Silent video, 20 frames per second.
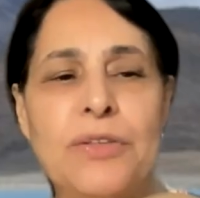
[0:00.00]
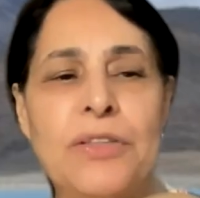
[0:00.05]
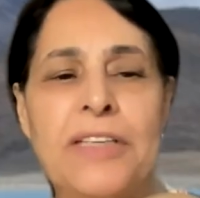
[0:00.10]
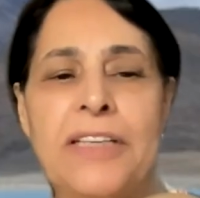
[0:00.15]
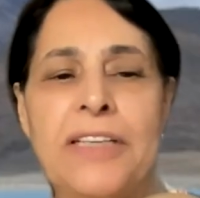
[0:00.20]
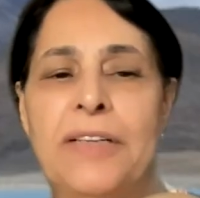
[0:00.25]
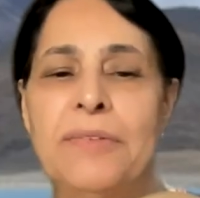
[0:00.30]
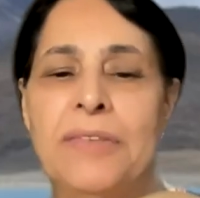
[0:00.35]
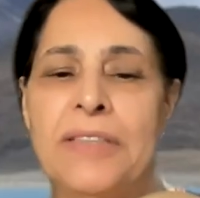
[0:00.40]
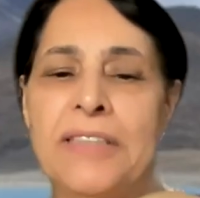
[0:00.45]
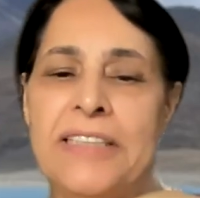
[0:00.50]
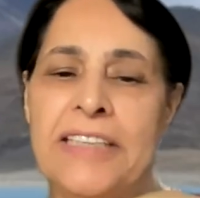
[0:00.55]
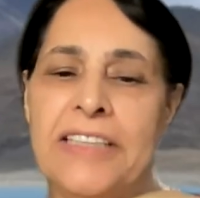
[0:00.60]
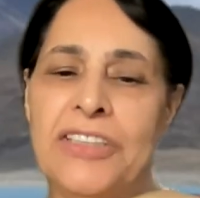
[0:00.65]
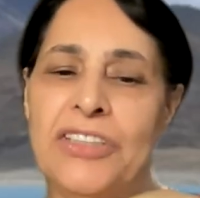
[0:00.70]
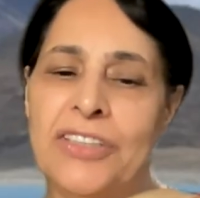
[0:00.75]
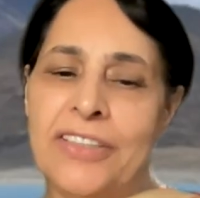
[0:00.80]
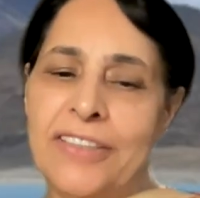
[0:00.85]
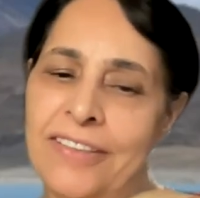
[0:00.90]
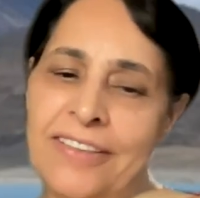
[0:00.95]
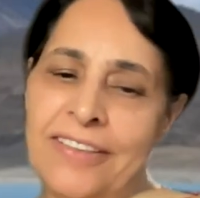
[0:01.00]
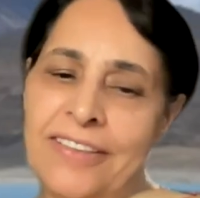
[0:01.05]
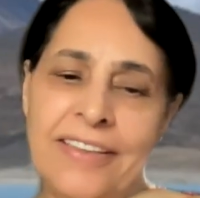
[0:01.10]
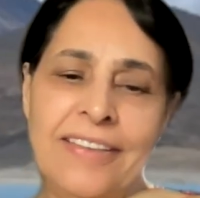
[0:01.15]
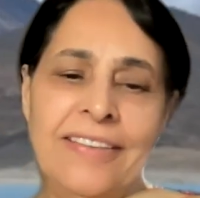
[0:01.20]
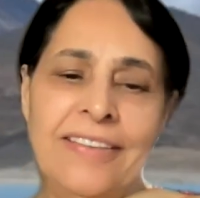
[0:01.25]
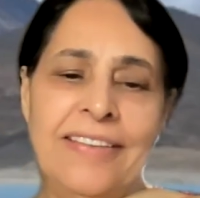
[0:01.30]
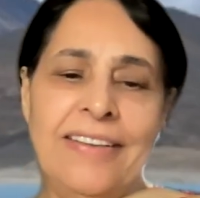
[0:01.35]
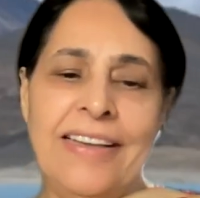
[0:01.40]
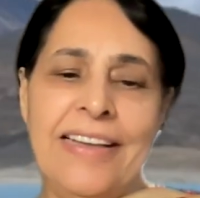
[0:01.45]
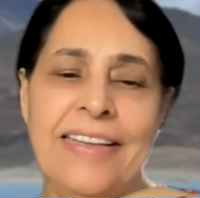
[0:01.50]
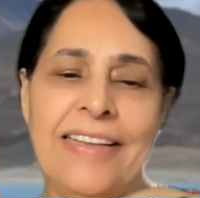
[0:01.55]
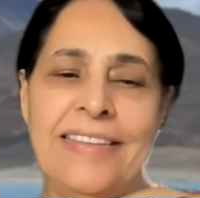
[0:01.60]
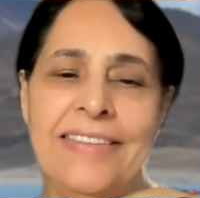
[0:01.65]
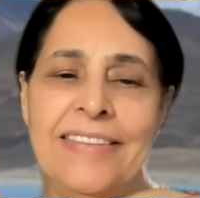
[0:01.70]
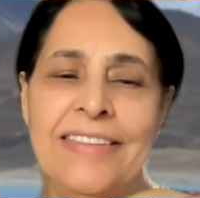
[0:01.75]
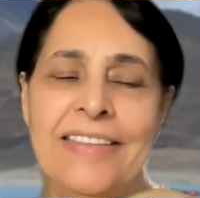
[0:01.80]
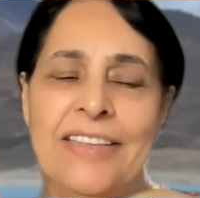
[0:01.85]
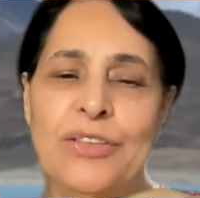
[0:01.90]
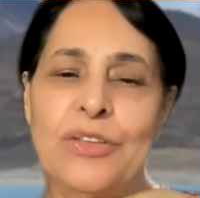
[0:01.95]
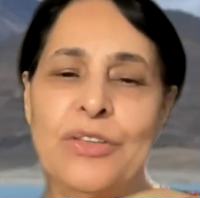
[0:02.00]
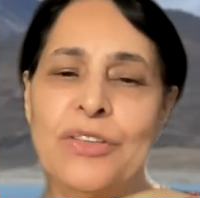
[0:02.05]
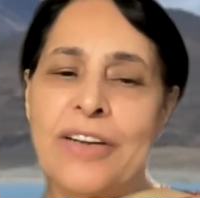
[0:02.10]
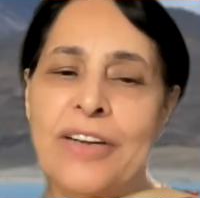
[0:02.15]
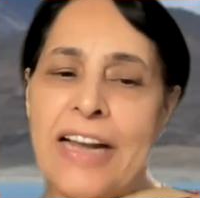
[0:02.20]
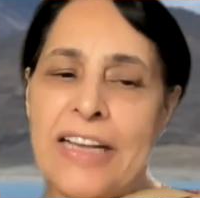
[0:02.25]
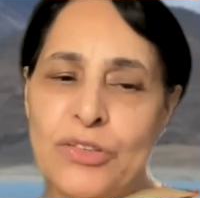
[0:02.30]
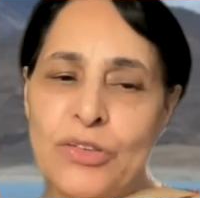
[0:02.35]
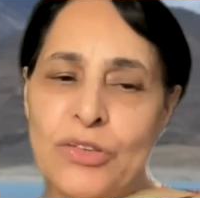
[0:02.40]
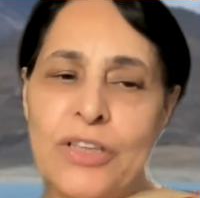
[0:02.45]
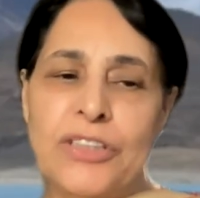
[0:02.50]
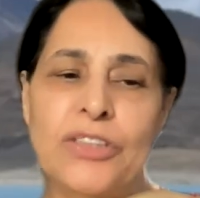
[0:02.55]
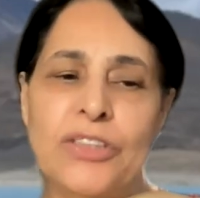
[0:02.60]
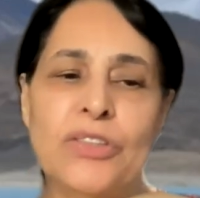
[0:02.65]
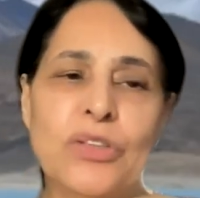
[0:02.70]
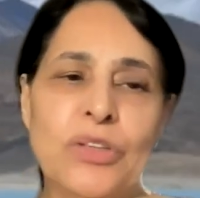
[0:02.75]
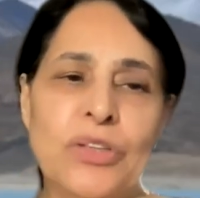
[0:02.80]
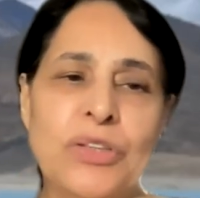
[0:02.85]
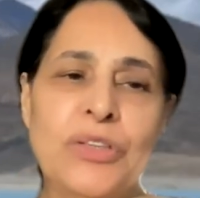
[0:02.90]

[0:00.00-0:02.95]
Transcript: and for the invitation and uh, congratulations. Yeah, you have